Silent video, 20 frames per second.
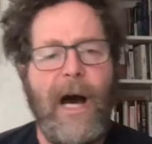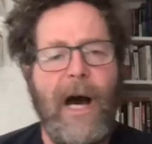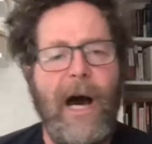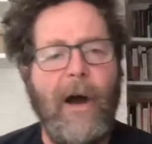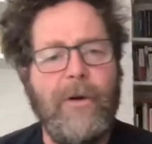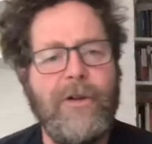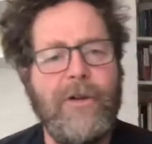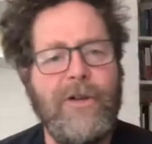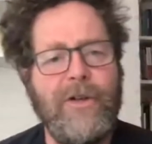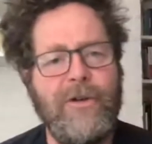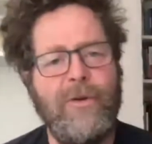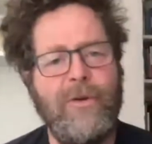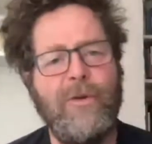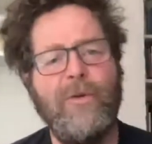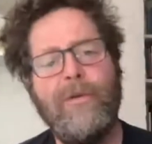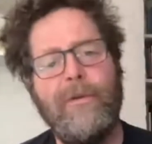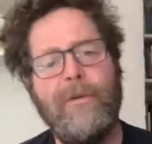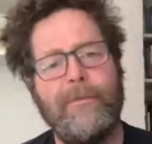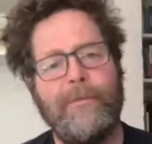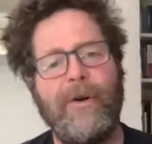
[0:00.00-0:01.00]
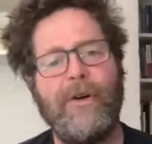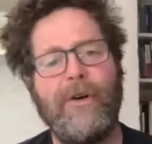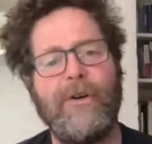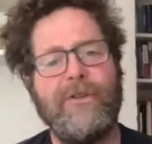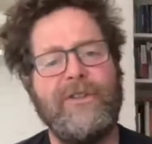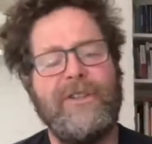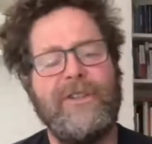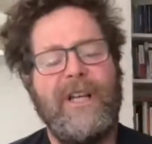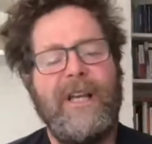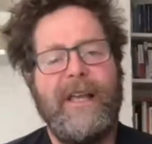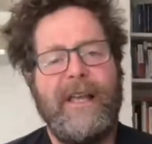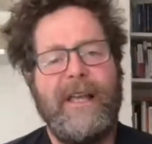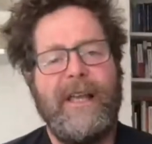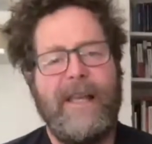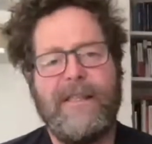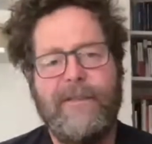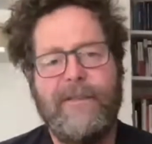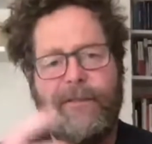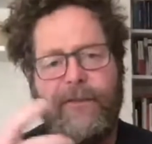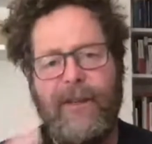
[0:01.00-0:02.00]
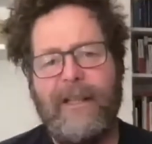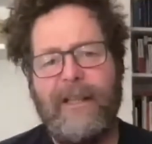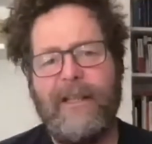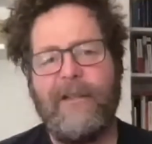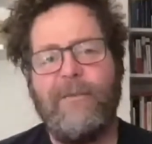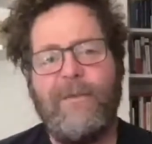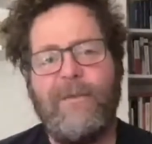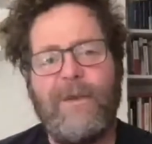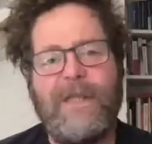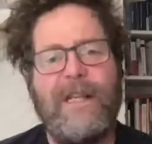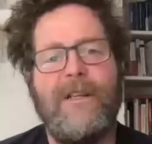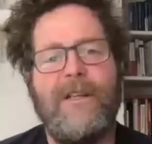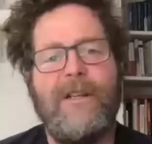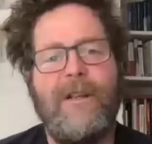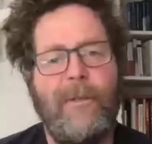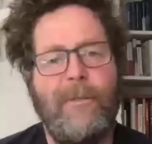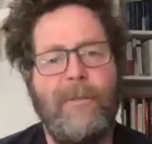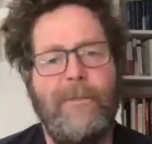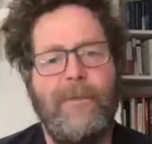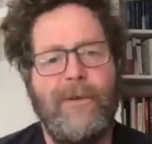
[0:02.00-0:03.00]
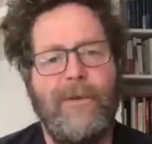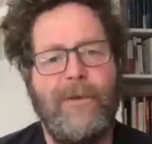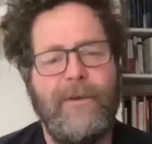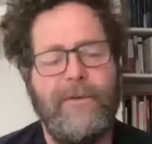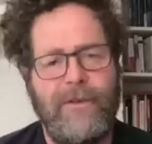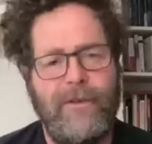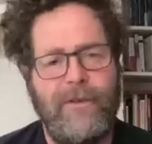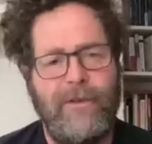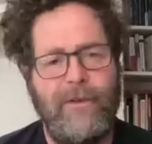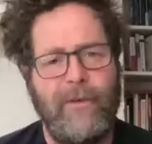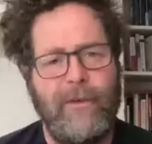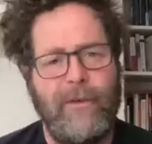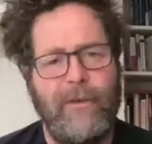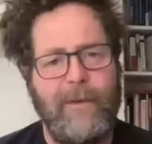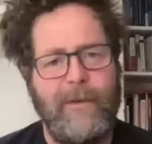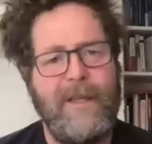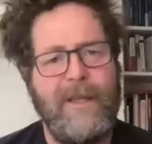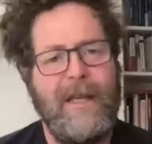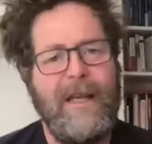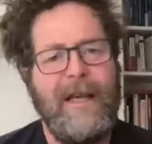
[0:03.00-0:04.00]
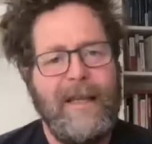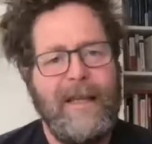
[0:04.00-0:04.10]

our toolbox, is filled with a number of tools